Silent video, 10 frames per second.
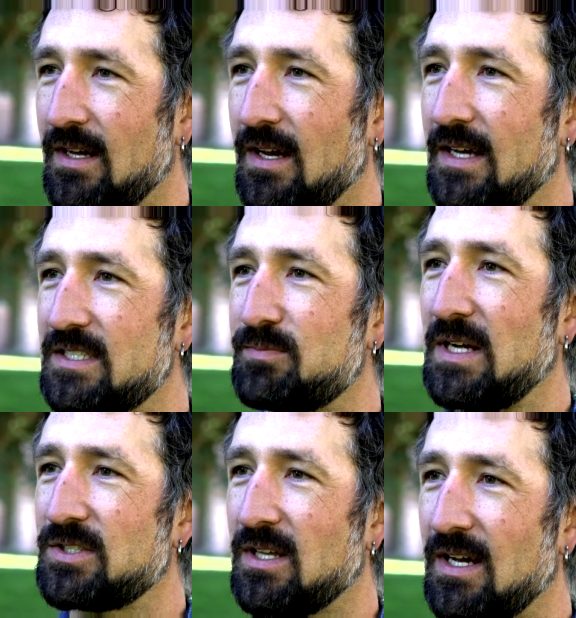I
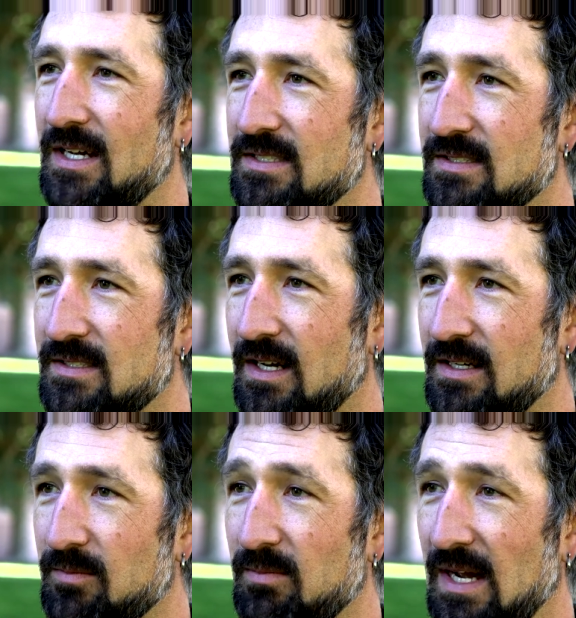specialize in
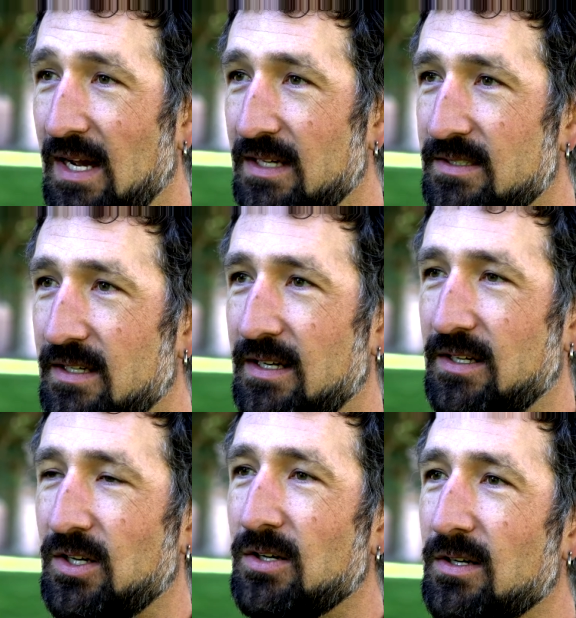studying past
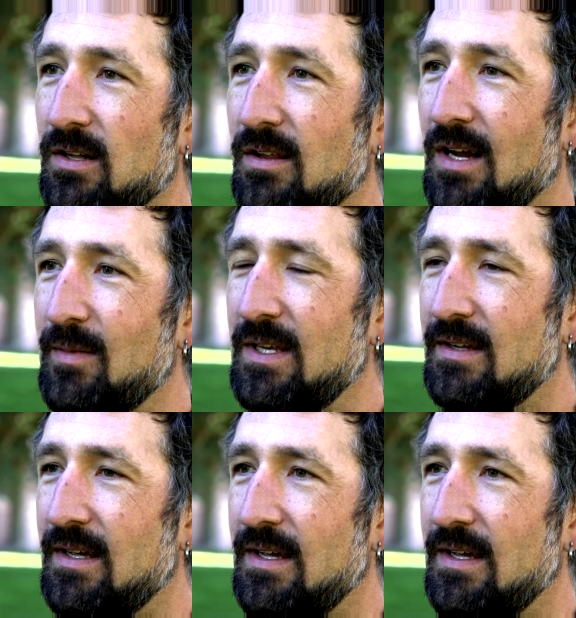and current climate,